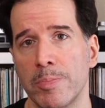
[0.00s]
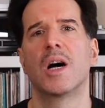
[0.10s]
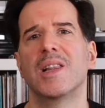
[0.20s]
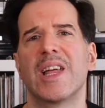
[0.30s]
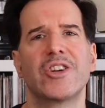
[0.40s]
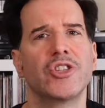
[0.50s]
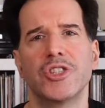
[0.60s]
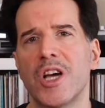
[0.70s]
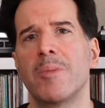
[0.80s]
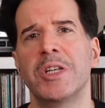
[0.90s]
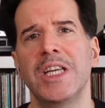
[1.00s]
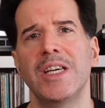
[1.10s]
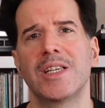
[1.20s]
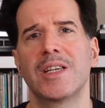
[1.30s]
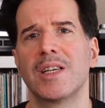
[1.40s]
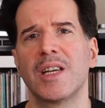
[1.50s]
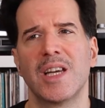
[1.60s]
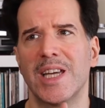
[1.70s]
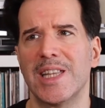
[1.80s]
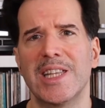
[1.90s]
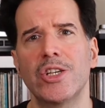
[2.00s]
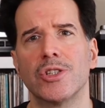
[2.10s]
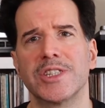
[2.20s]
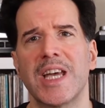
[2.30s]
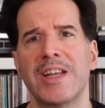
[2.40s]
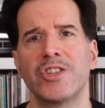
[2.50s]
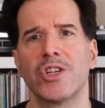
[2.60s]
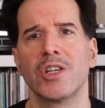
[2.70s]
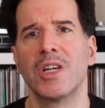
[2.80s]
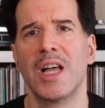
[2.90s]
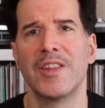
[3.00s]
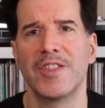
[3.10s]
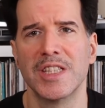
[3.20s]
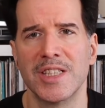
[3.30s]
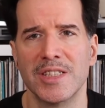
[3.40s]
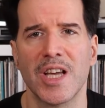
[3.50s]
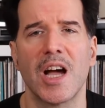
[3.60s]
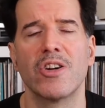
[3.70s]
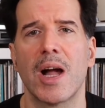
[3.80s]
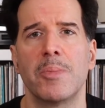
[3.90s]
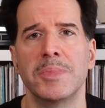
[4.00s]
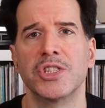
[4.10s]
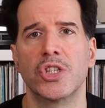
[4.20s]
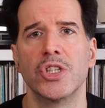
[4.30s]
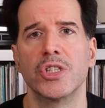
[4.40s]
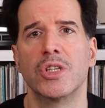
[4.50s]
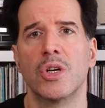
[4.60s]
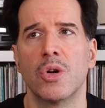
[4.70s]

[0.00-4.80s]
A Letter to Dominique, Illegal Tender, this entire album is good.